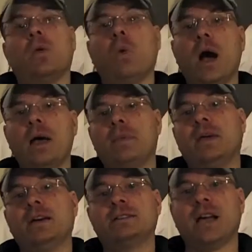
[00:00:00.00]
Why?
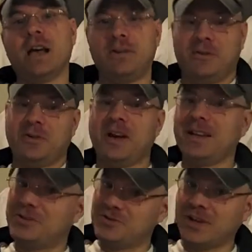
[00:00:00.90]
Because I
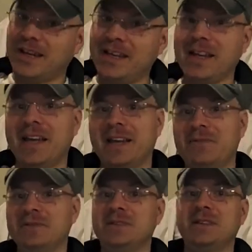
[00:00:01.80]
forgot to drink it and
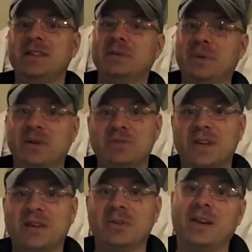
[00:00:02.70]
it was in the beer
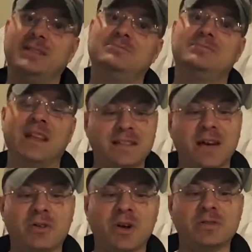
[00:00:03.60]
cellar, and that's
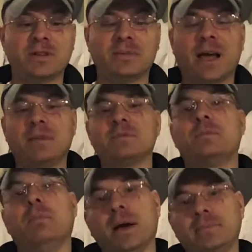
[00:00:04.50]
how it goes sometimes.
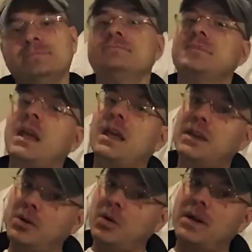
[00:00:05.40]
But
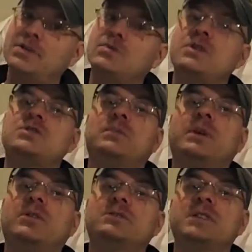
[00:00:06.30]
you know what? It's a Russian
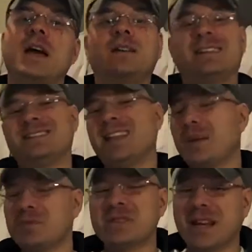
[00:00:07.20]
Imperial Stout. It's
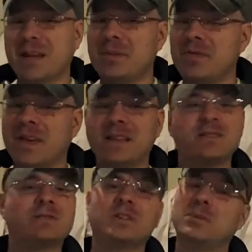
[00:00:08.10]
9% ABV,
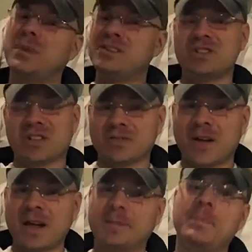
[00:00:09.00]
so it's going to be just
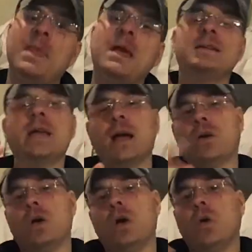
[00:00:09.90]
fine.
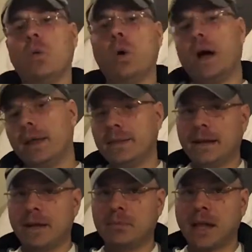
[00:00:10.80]
Now, why the
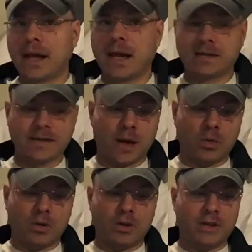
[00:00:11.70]
name Blackout
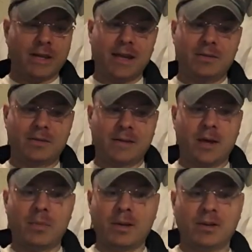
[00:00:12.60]
Stout? Well, you can
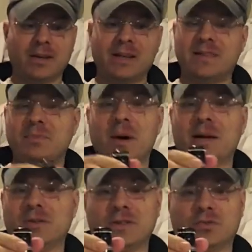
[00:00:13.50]
tell by looking at this
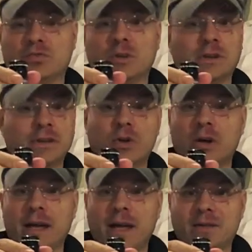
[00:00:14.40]
bottle. It's a really
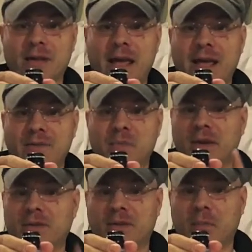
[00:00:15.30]
dark ass
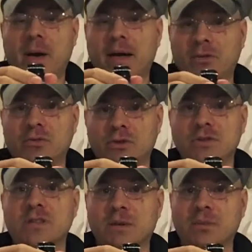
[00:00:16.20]
beer, and the bottle
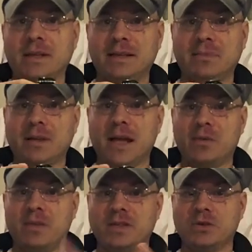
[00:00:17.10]
looks completely
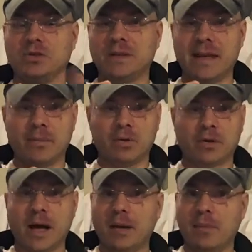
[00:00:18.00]
black with this whole
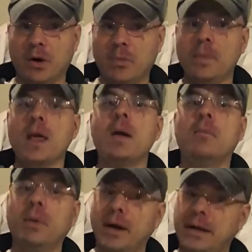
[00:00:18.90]
label combo.
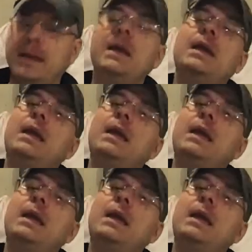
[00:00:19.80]
But